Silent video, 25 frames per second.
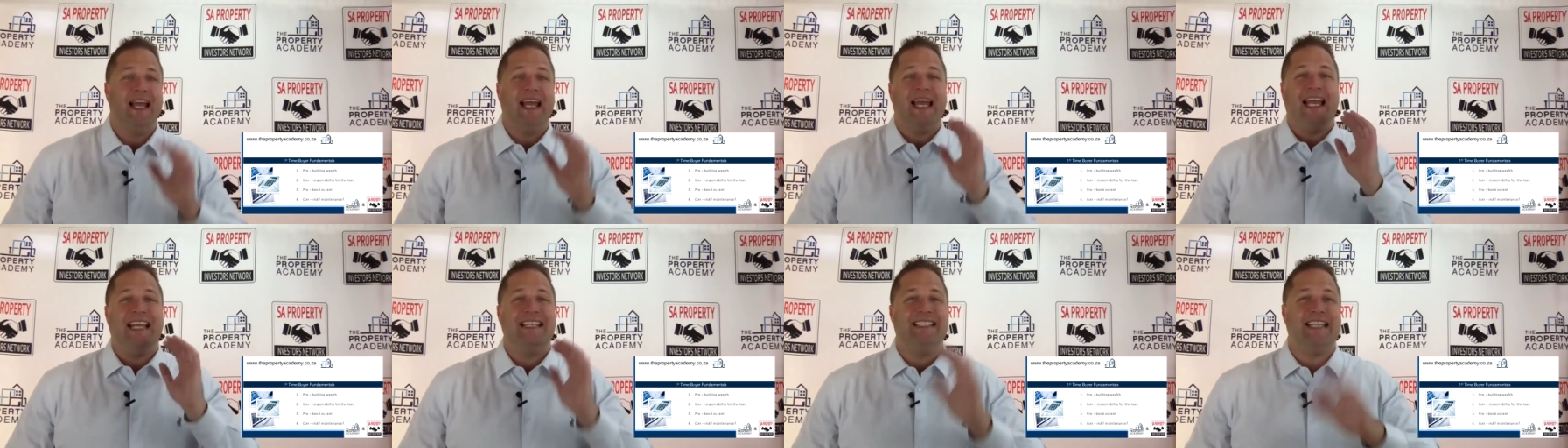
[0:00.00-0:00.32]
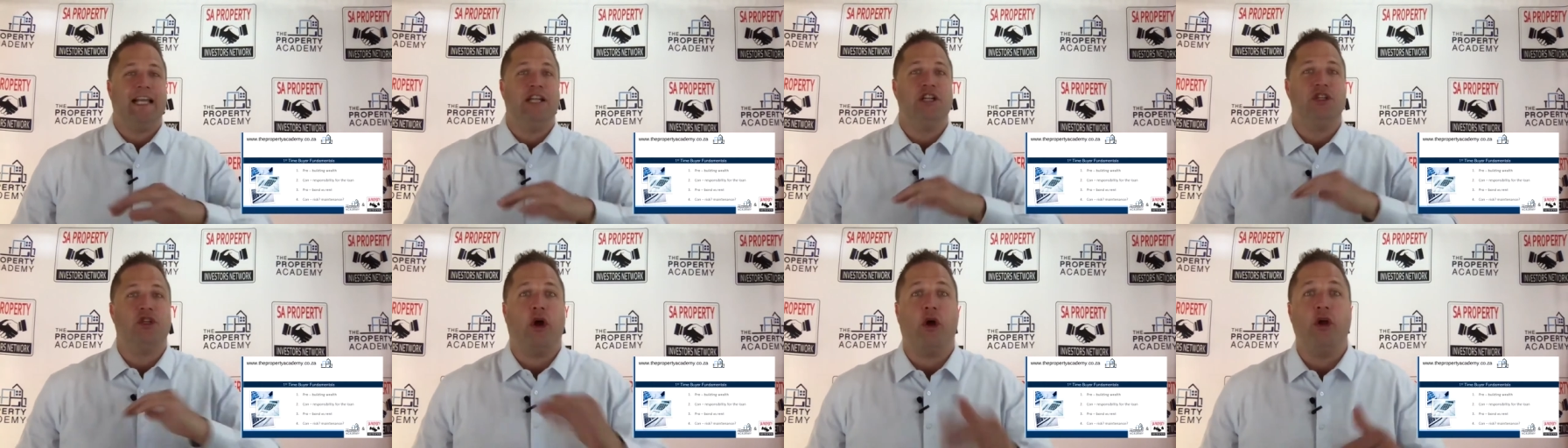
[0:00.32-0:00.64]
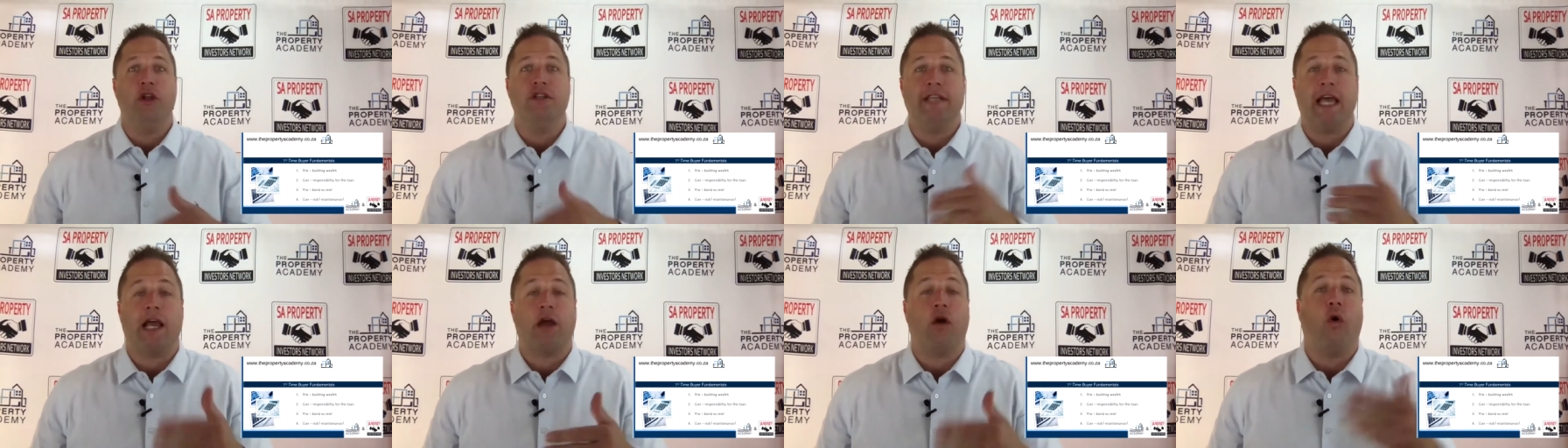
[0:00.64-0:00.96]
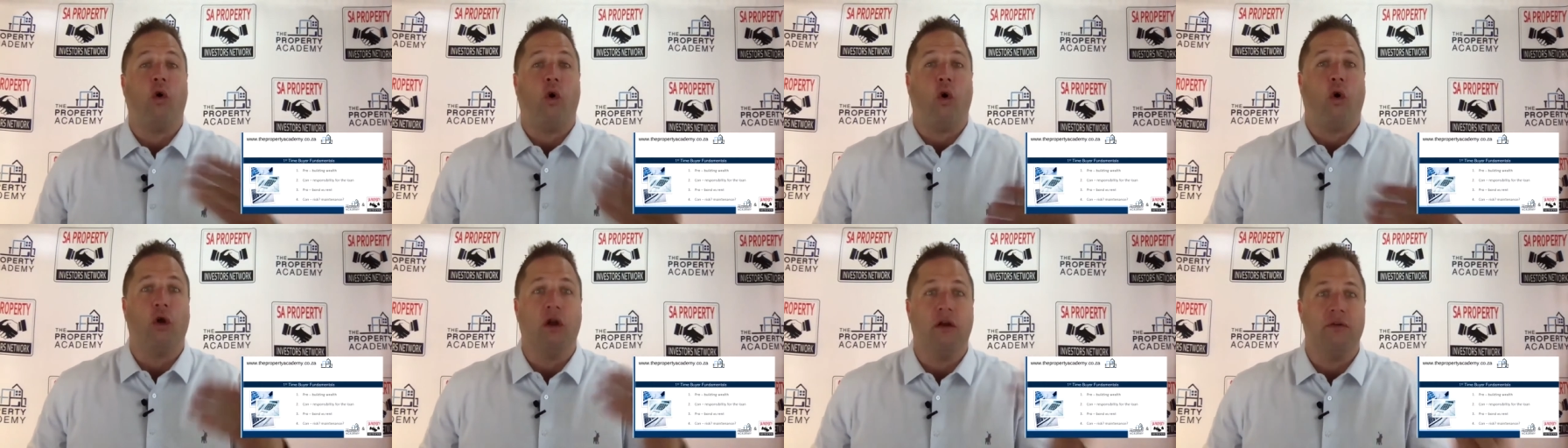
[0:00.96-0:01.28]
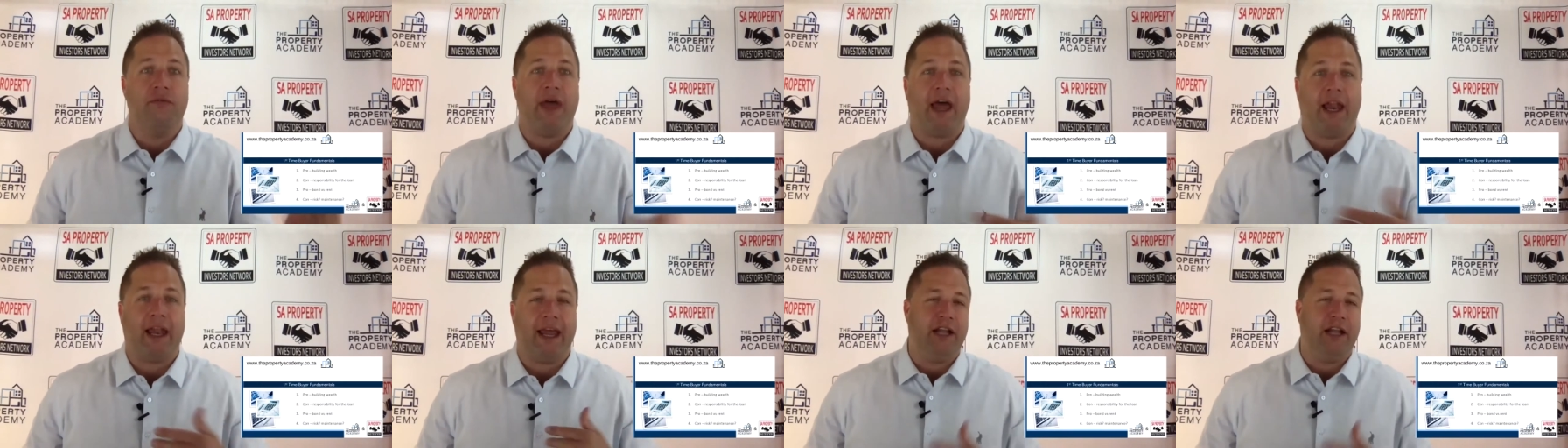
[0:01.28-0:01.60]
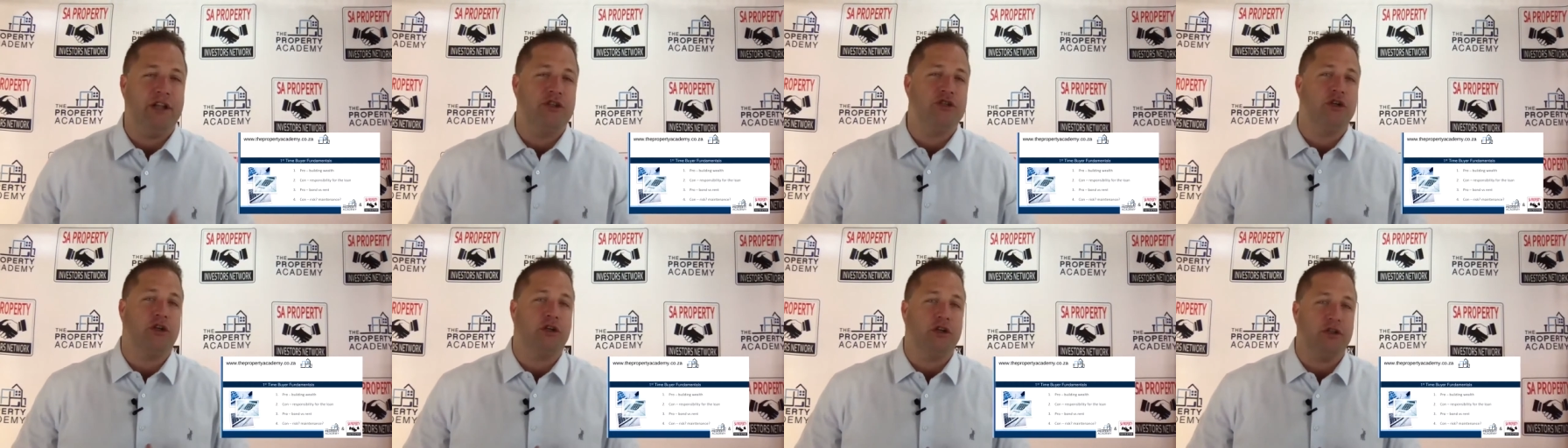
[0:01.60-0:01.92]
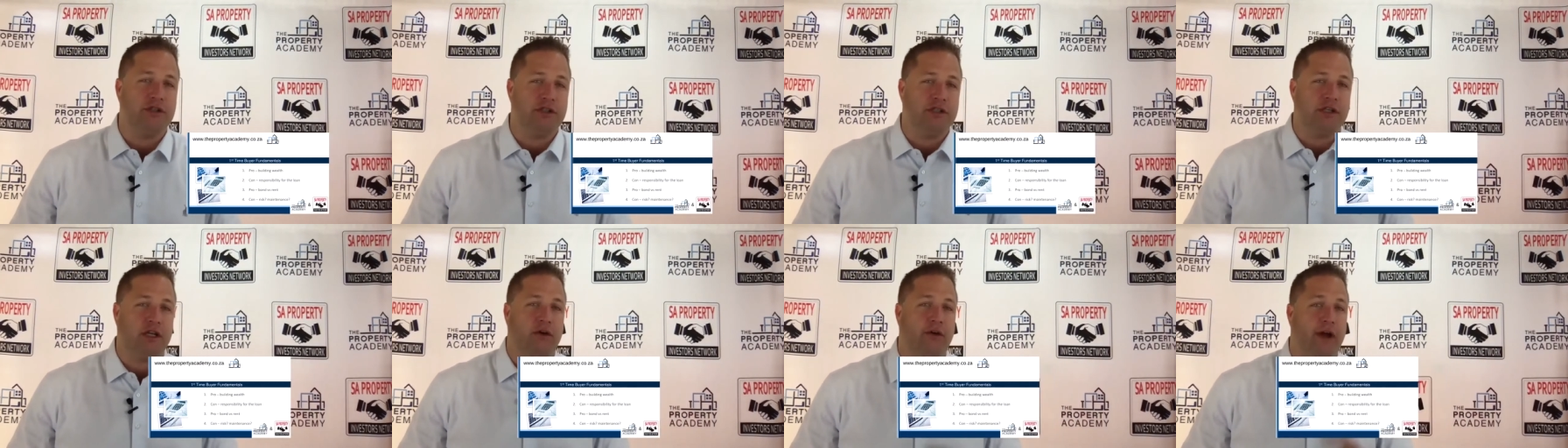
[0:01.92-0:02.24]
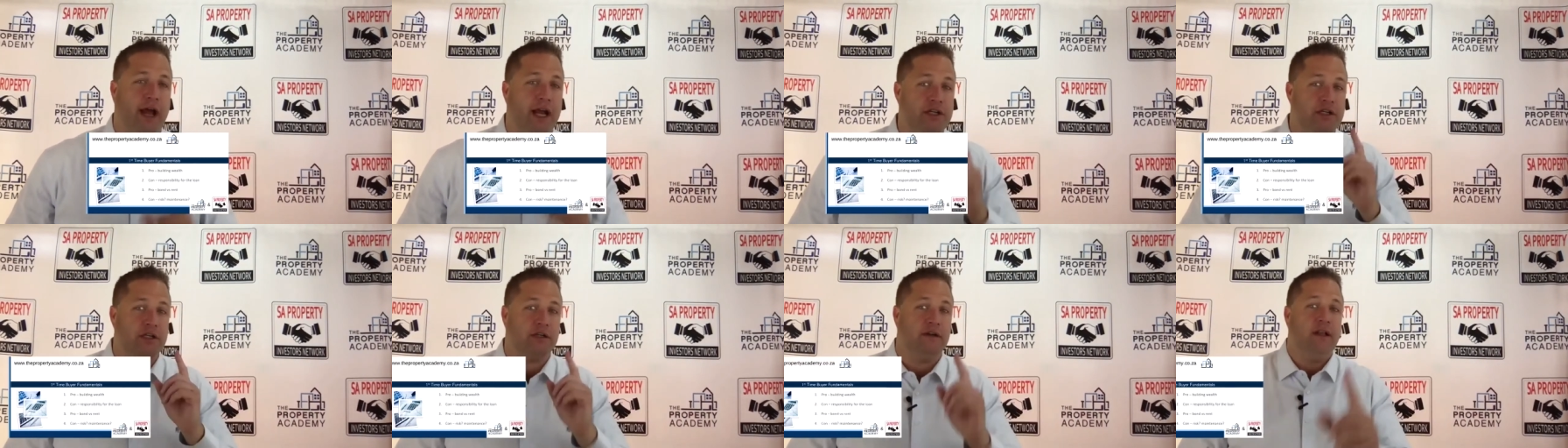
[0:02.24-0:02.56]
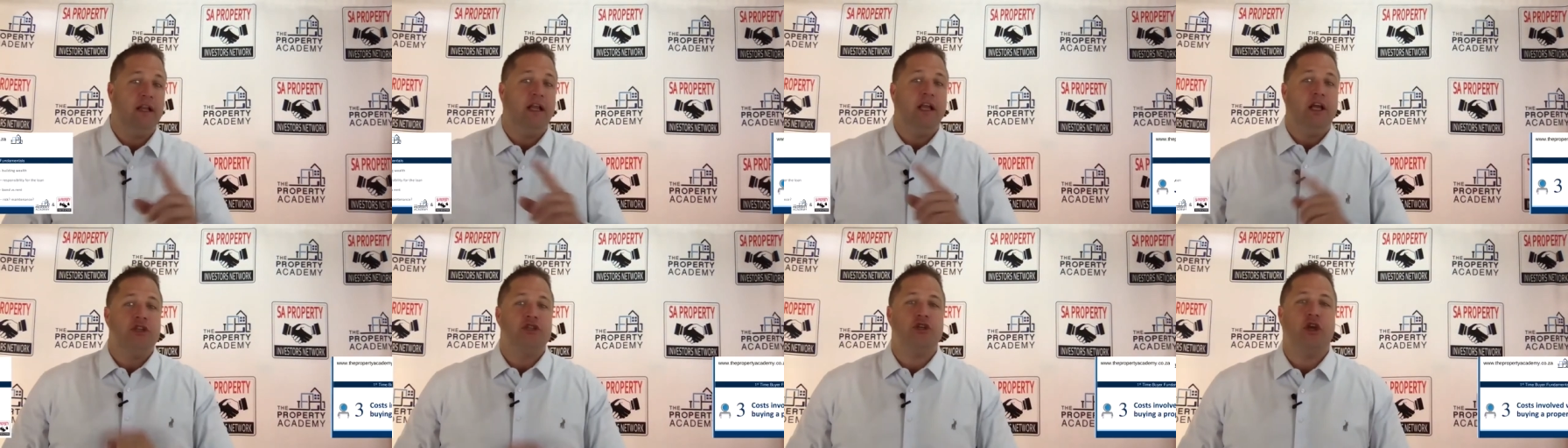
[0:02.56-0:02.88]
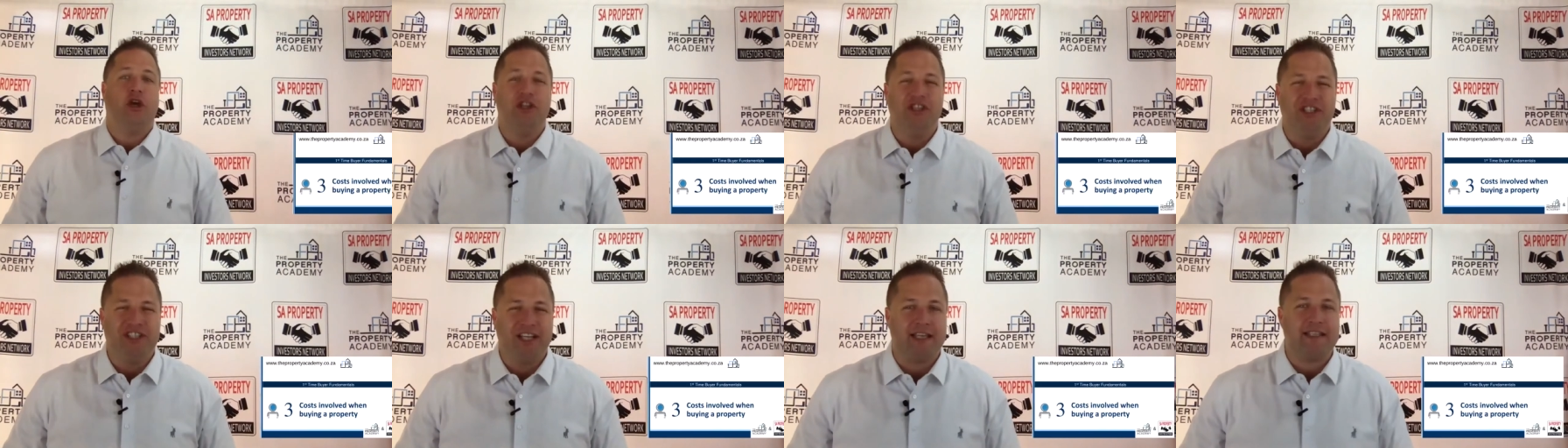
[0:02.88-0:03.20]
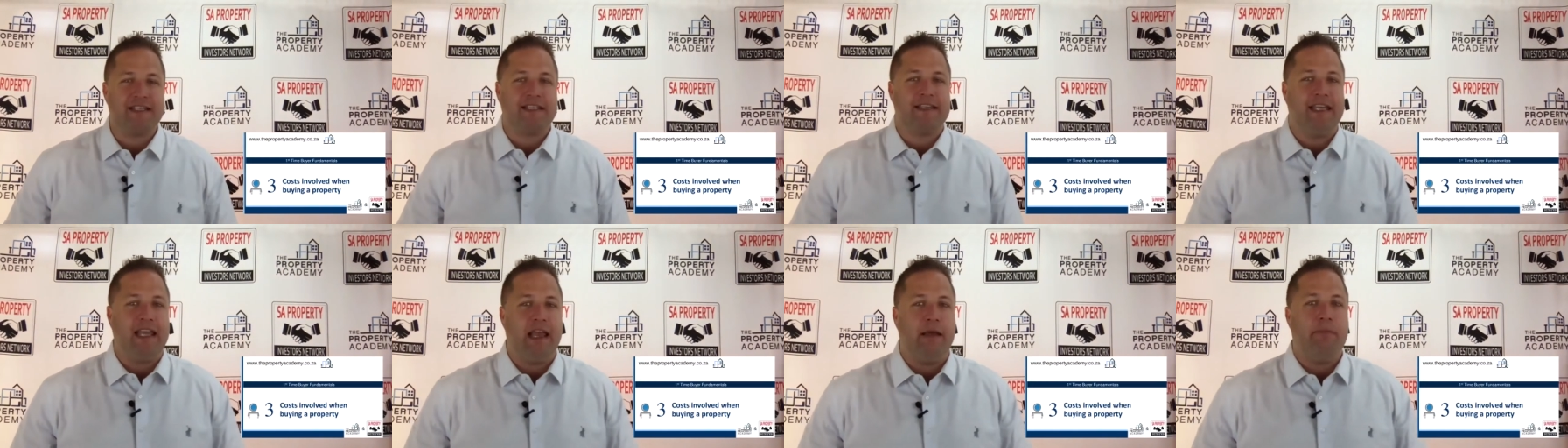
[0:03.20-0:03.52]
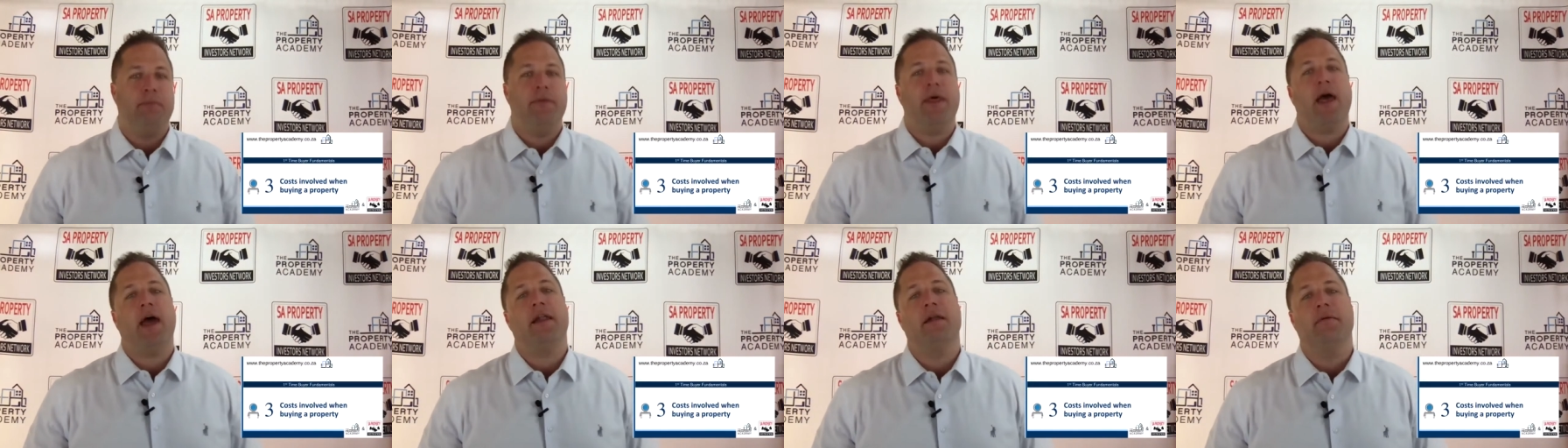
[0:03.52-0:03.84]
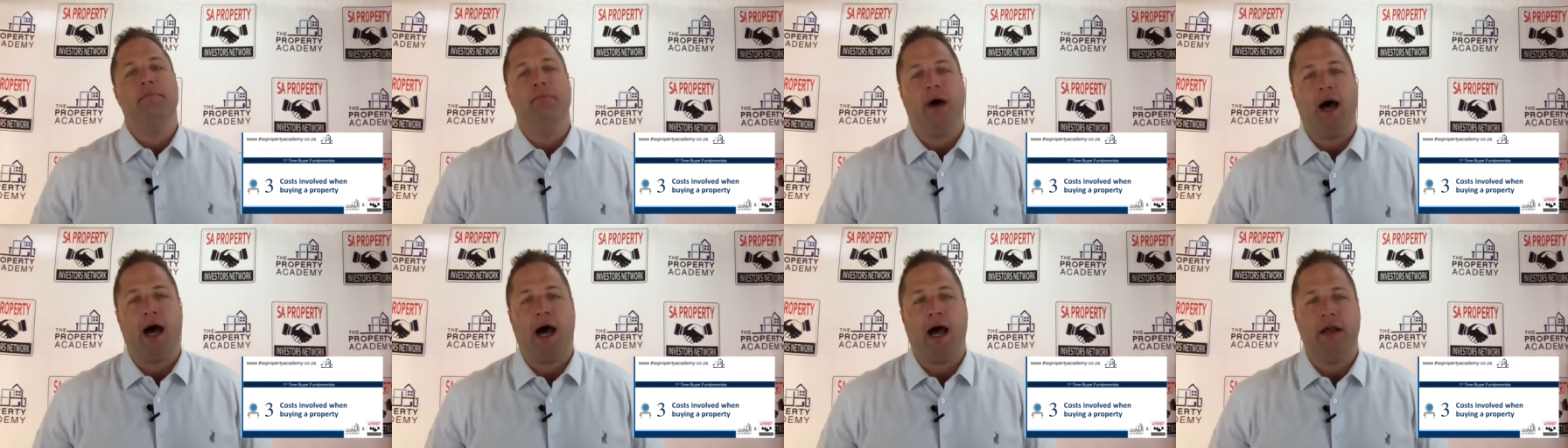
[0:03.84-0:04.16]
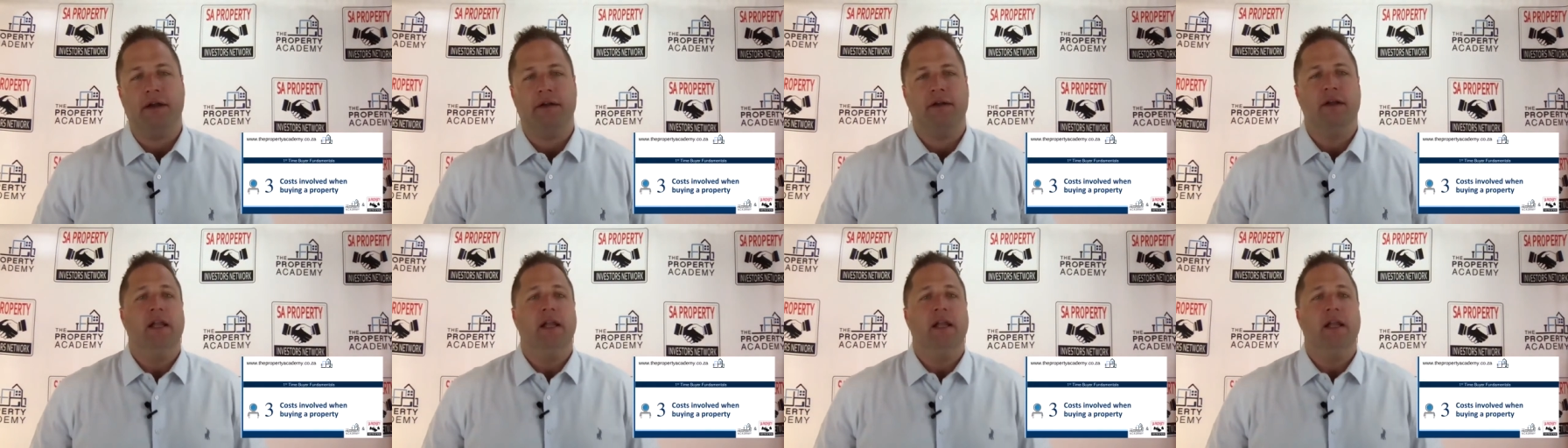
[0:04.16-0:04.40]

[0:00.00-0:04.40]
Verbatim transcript: is they don't take all of that into consideration. So just keep that in mind.